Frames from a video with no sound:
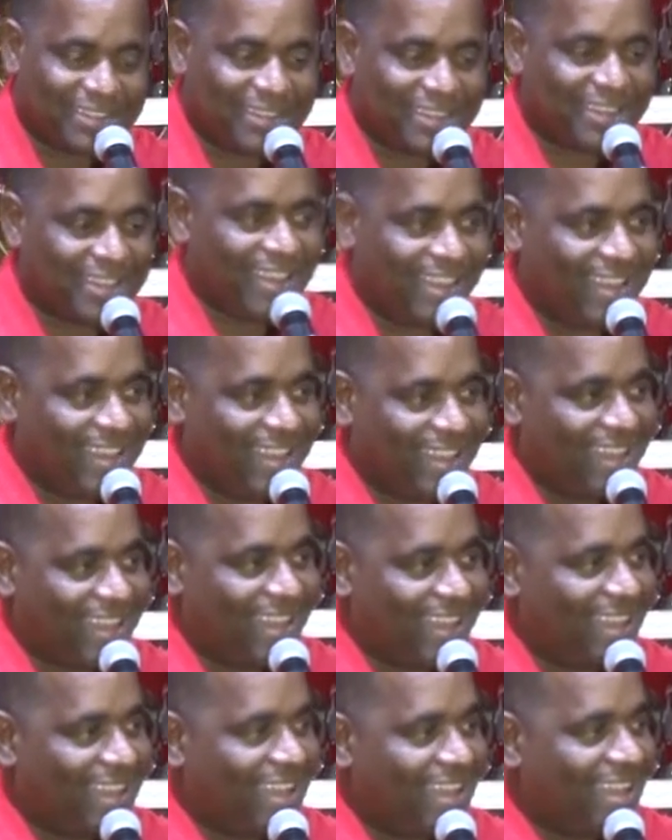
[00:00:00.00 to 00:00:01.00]

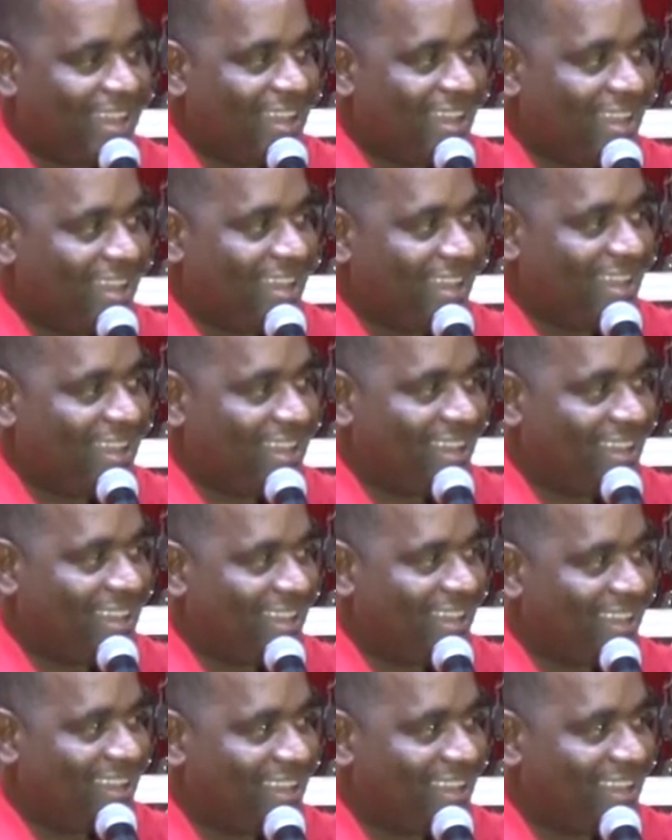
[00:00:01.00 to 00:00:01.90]
(silence)